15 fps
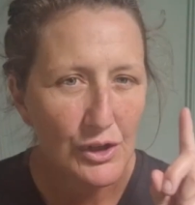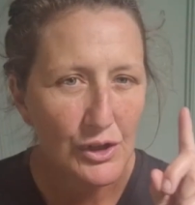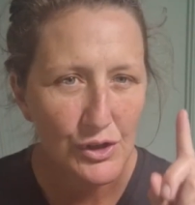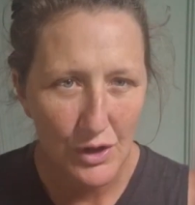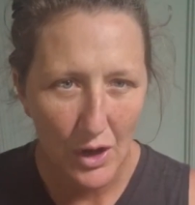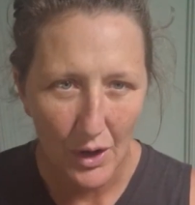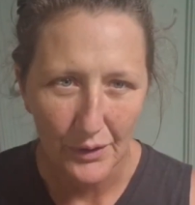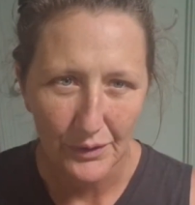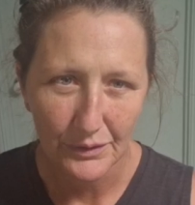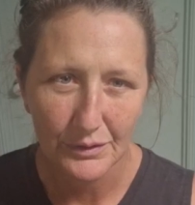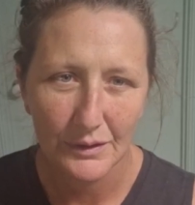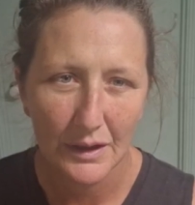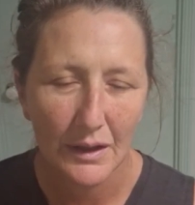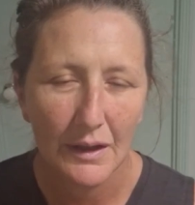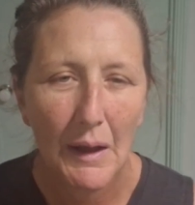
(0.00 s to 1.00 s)
No,
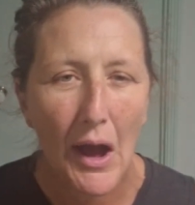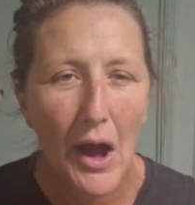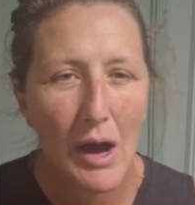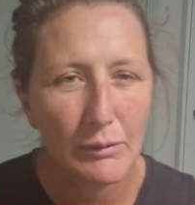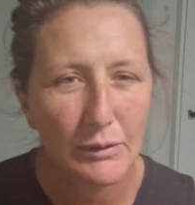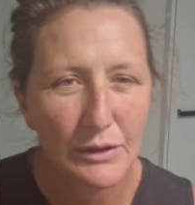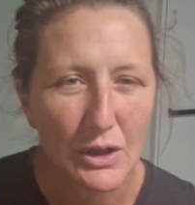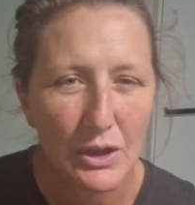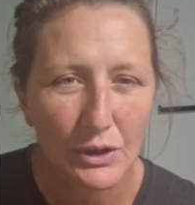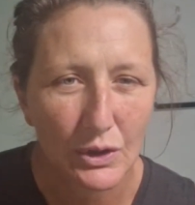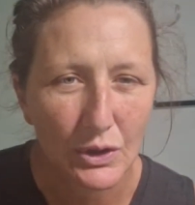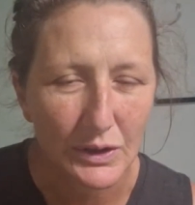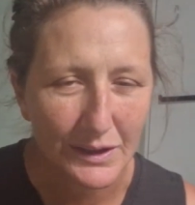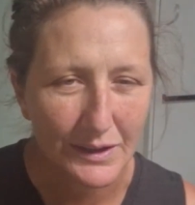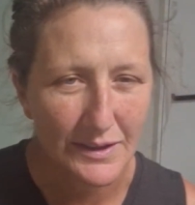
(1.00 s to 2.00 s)
I would not
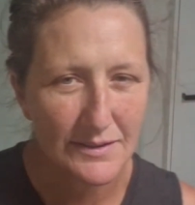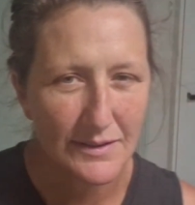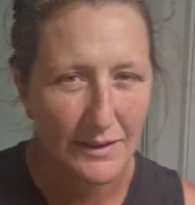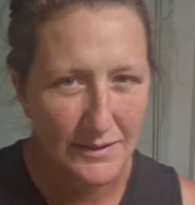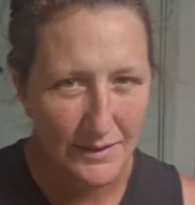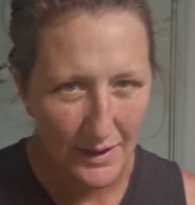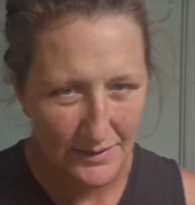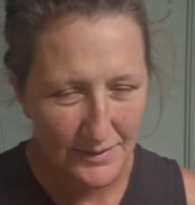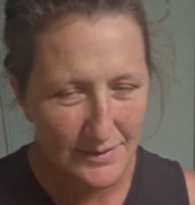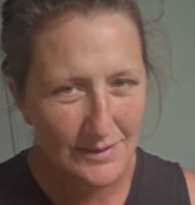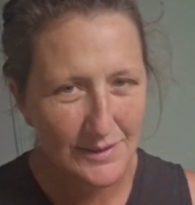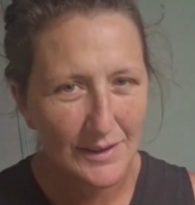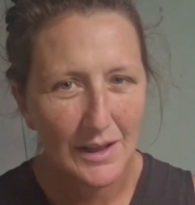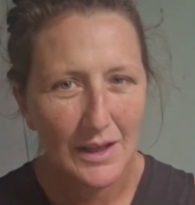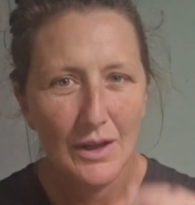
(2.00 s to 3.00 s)
call it a success.
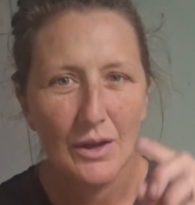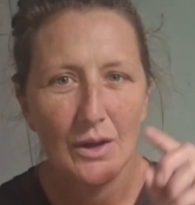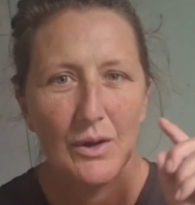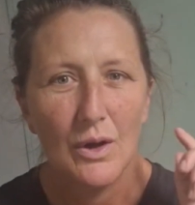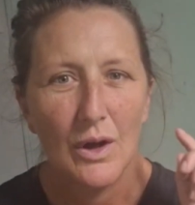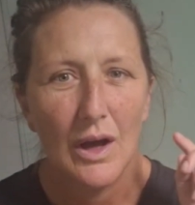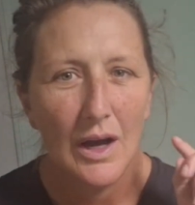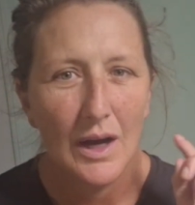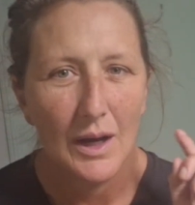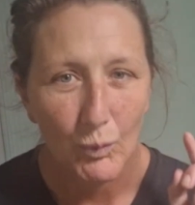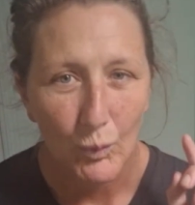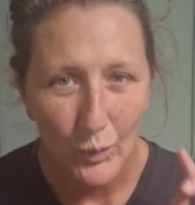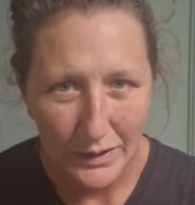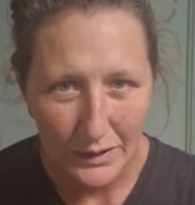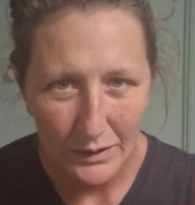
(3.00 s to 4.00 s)
I
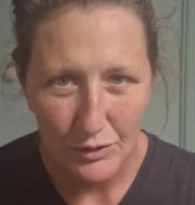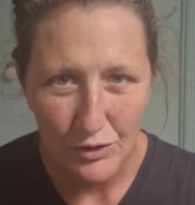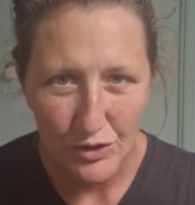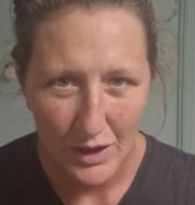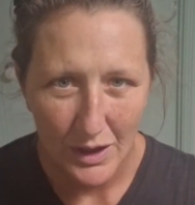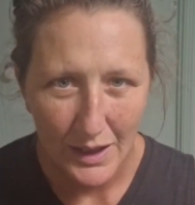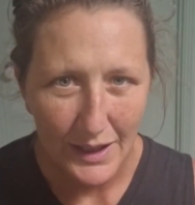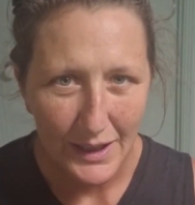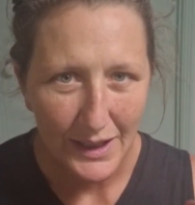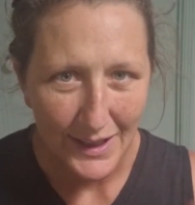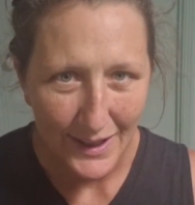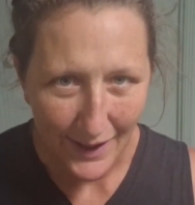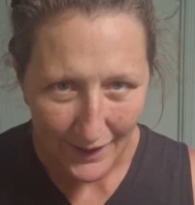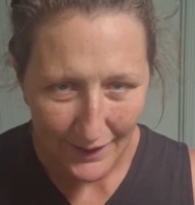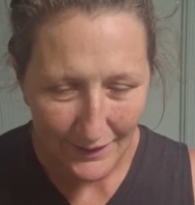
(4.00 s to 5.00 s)
will try it
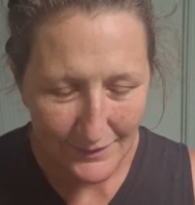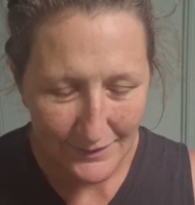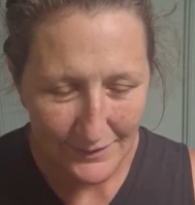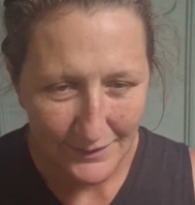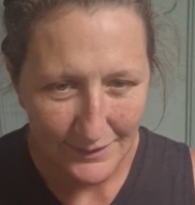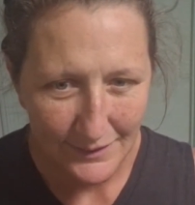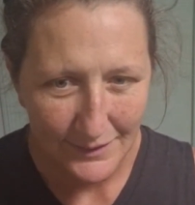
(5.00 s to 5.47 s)
again.